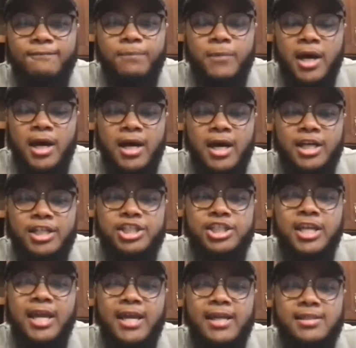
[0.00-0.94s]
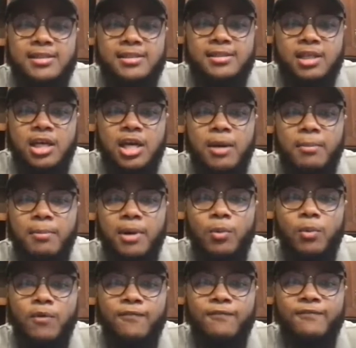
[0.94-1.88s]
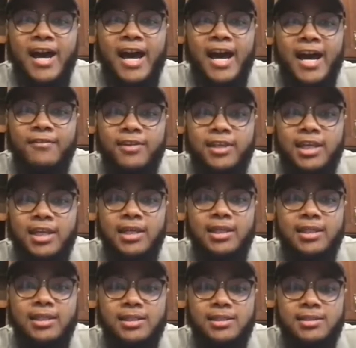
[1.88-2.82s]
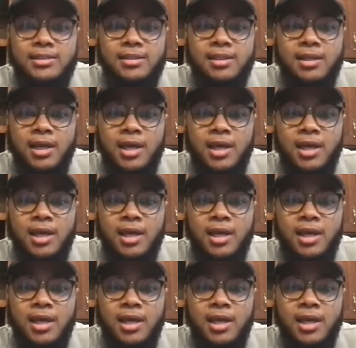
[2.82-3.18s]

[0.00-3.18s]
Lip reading: a chance to come up with 5 keys